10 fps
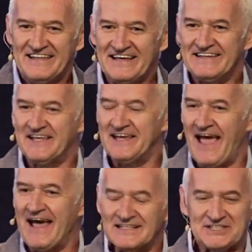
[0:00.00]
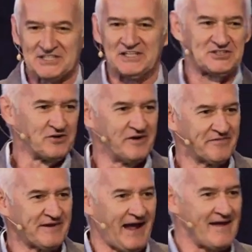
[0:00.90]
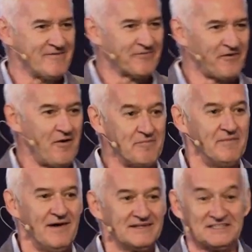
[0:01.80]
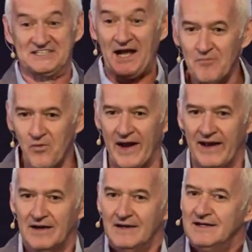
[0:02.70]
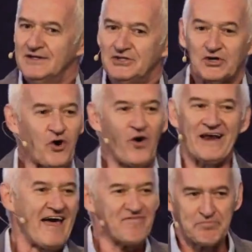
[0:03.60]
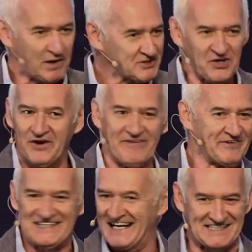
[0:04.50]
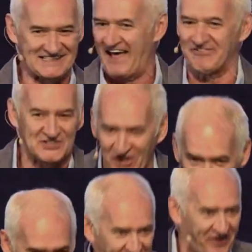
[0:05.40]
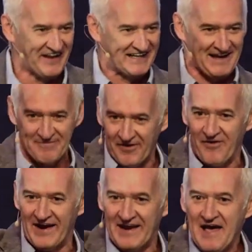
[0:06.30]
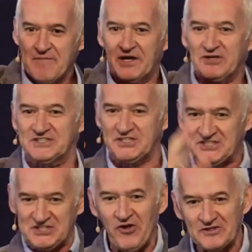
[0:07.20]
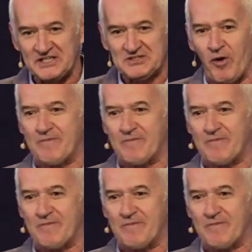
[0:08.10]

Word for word: the, the answer sort of came from somewhere. You can't have biltong if it doesn't have salt on it. Am I right? Because the salt is